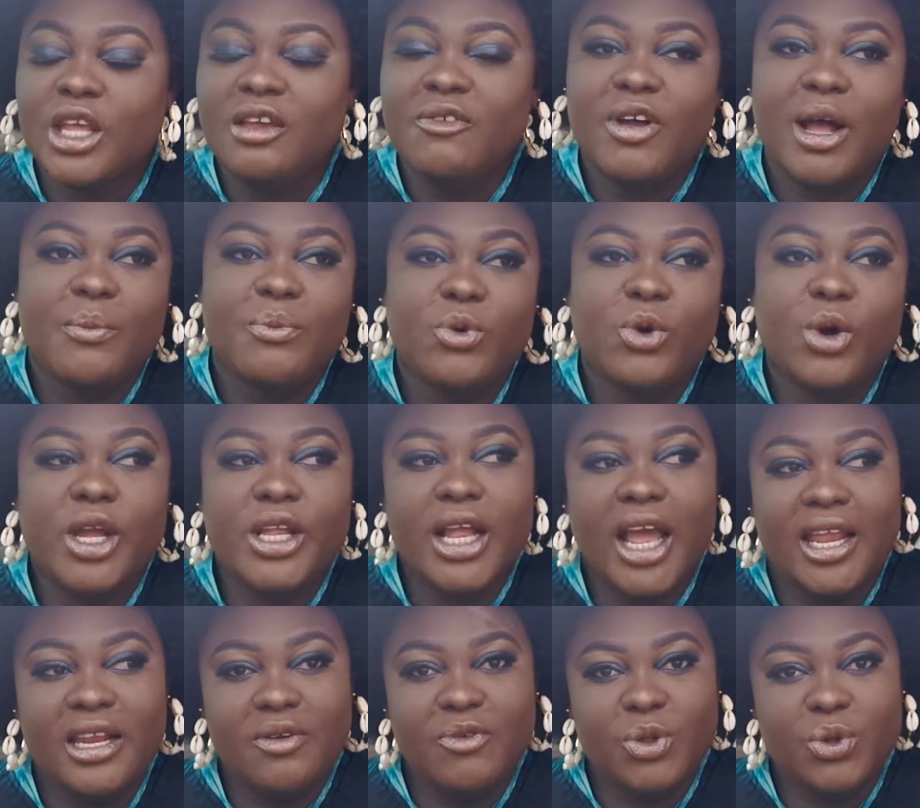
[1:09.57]
If I'm going,
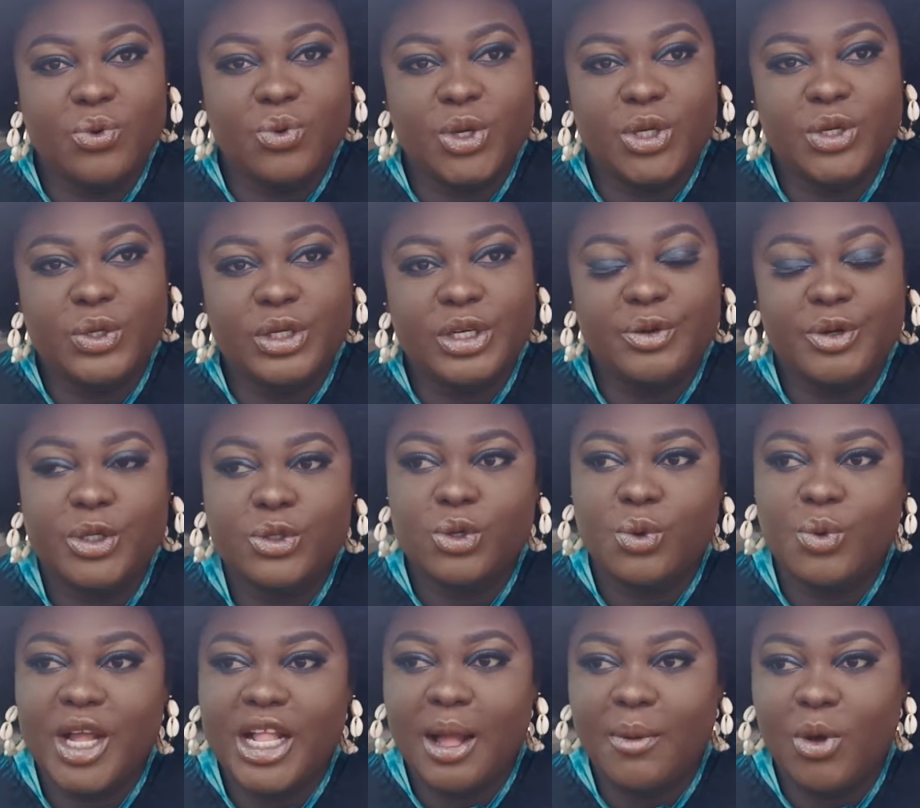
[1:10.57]
I live in Owodi Oniri,
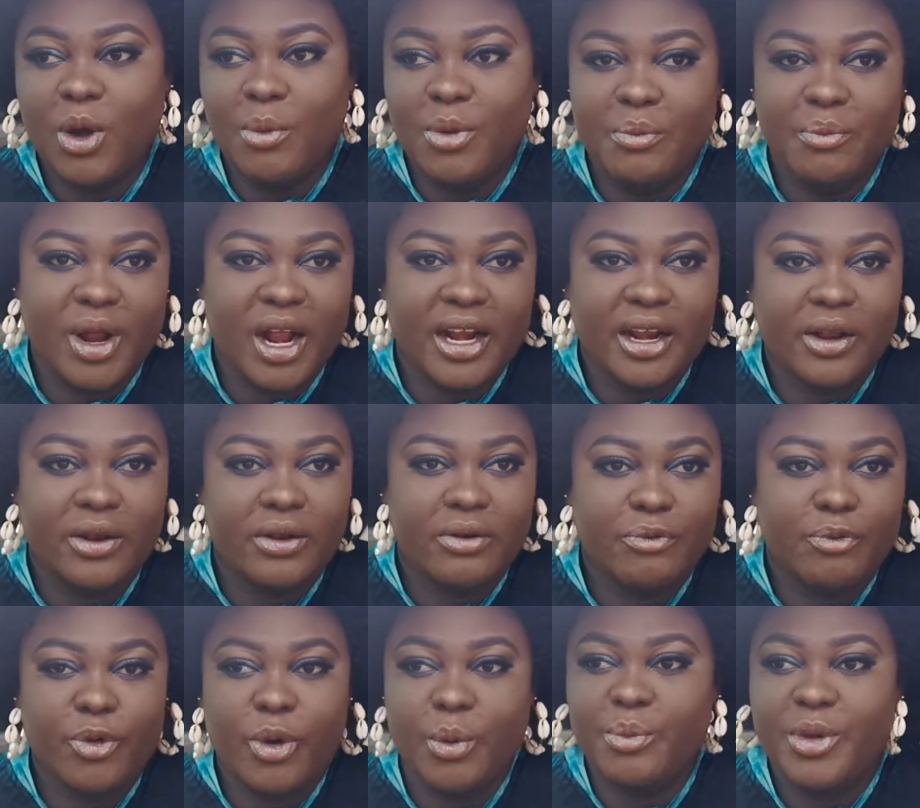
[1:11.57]
so when I'm coming back
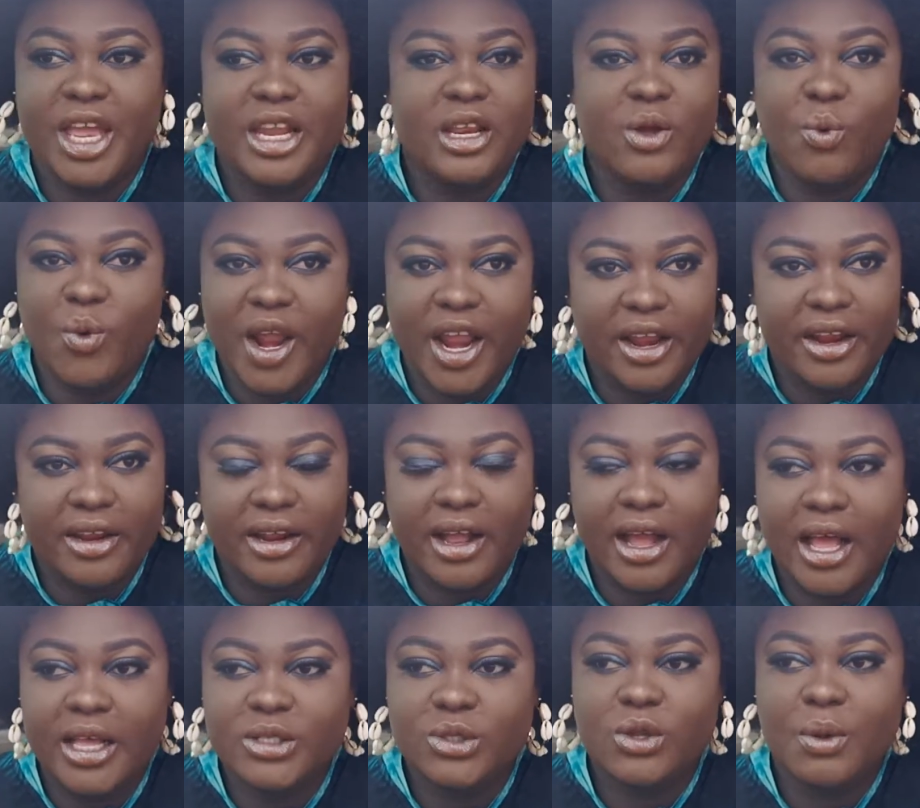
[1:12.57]
from anywhere,
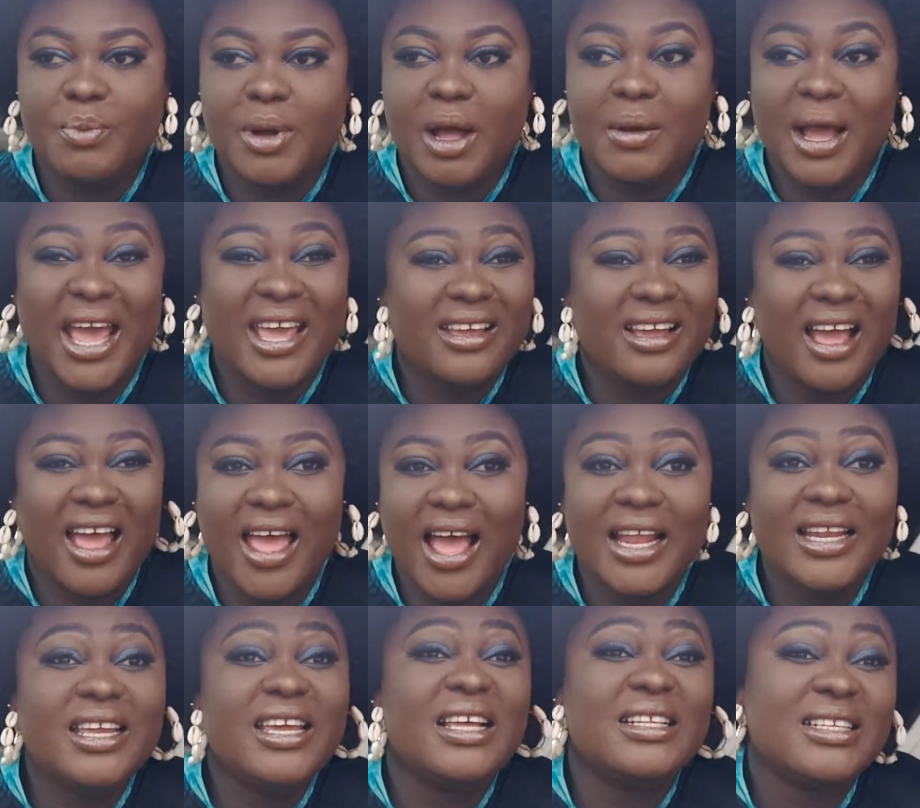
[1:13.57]
I stop at, I
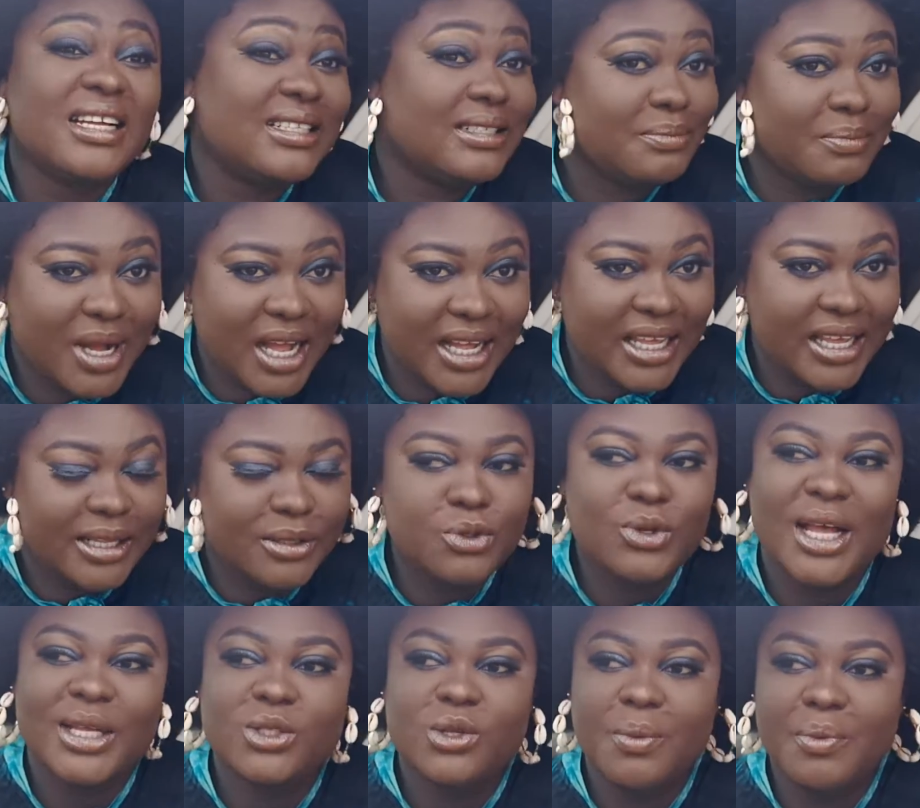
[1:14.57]
hardly enter the market.
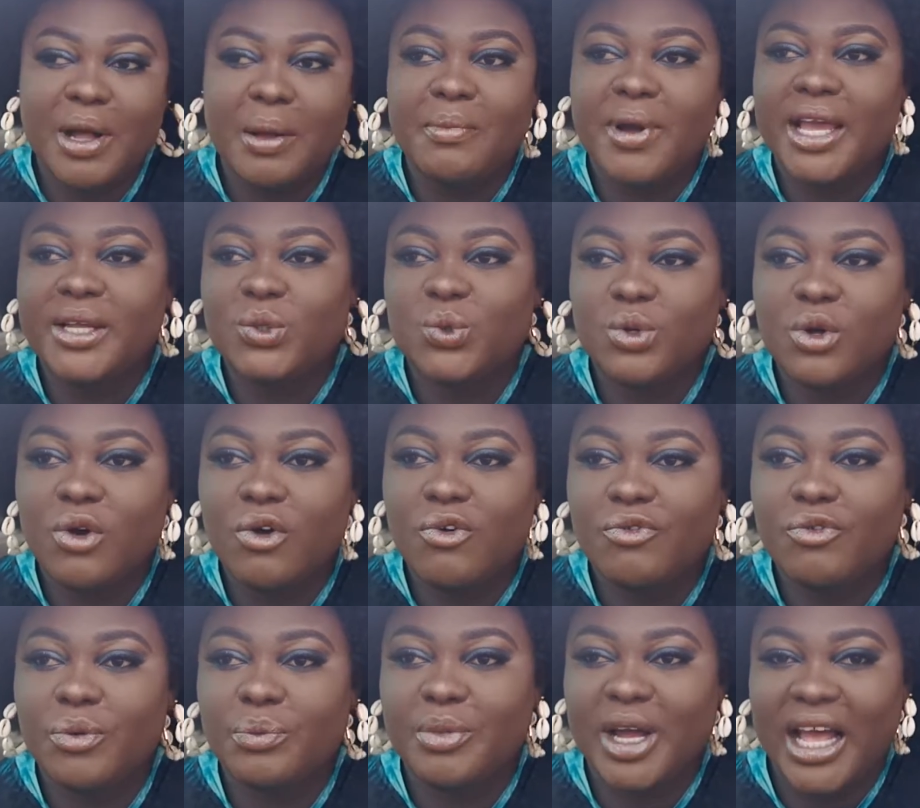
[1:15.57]
So I stop at my
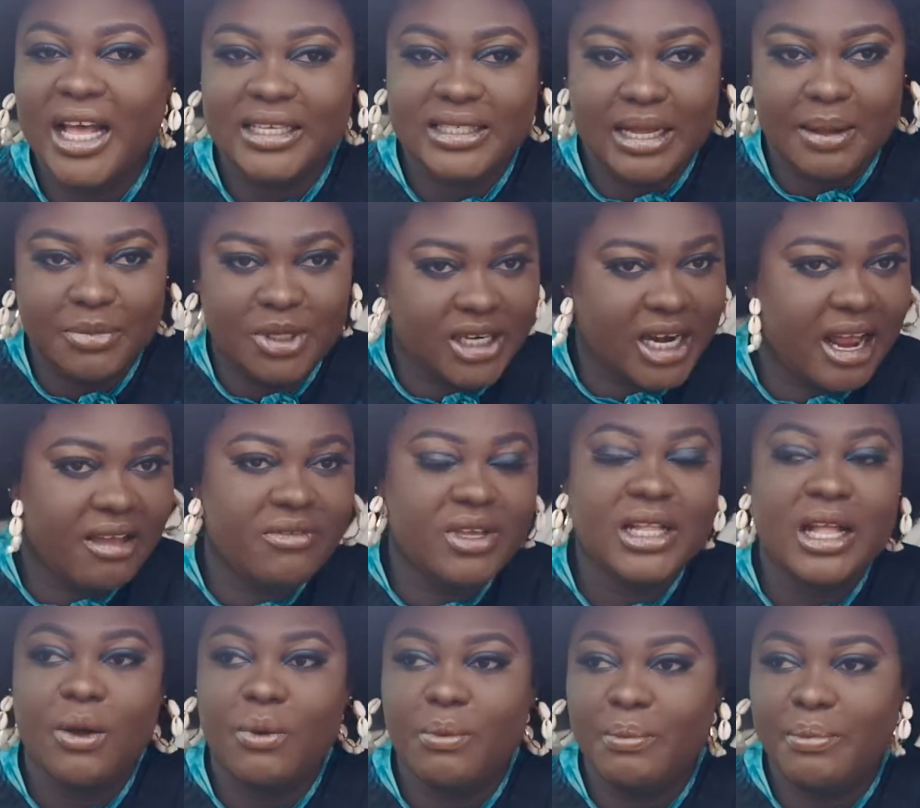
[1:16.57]
12, or by, as I'm
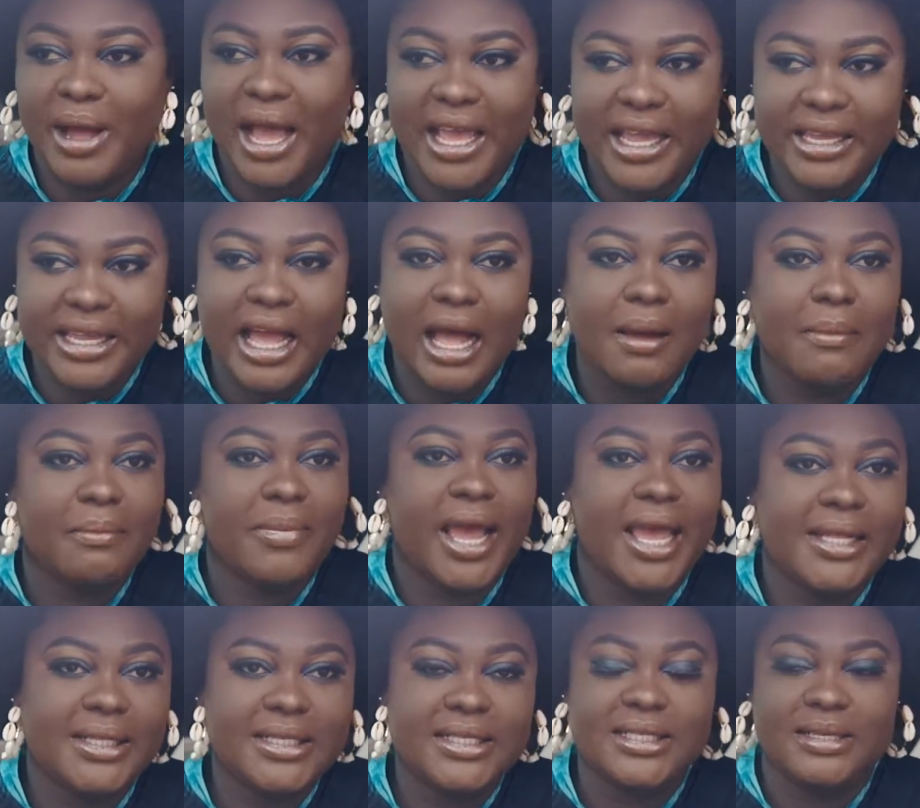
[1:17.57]
driving, I'll buy yam,
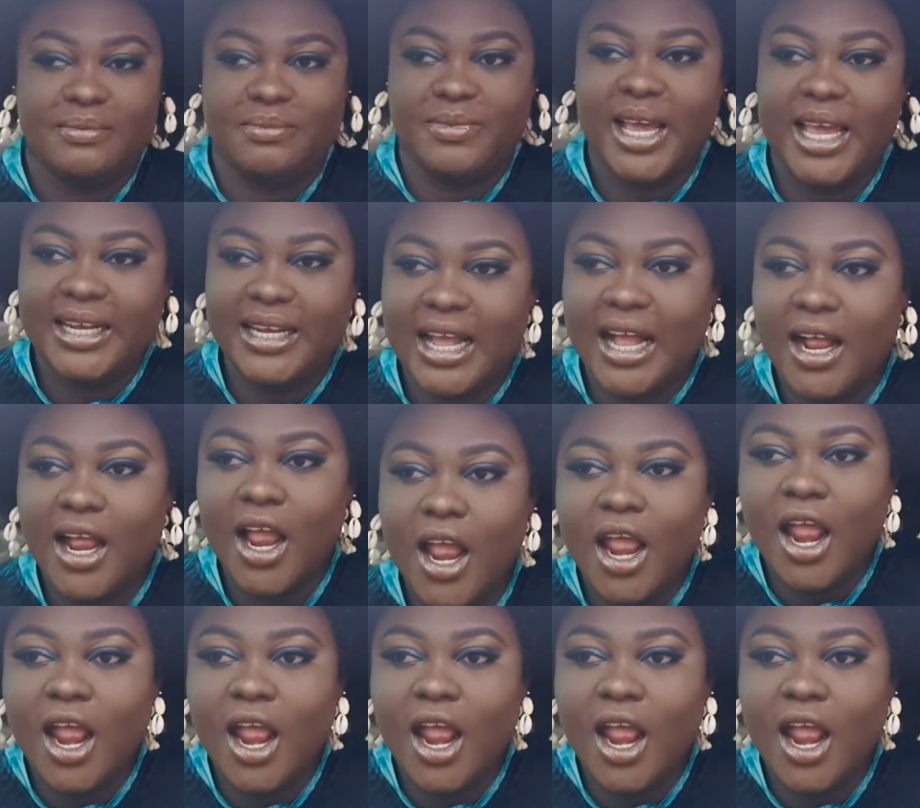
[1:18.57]
buy this and buy that.